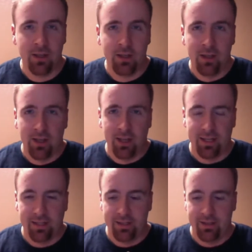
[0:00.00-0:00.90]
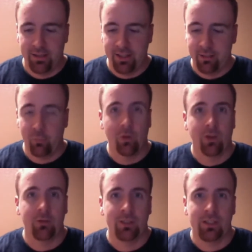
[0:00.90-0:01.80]
And I'm working with
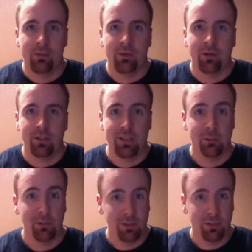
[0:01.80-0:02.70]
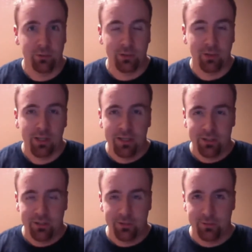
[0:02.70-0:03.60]
him on his blog tour.
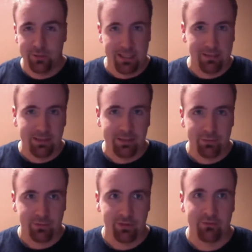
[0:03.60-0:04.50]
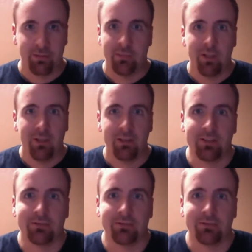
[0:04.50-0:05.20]
So, Zach, thanks for inviting me on this.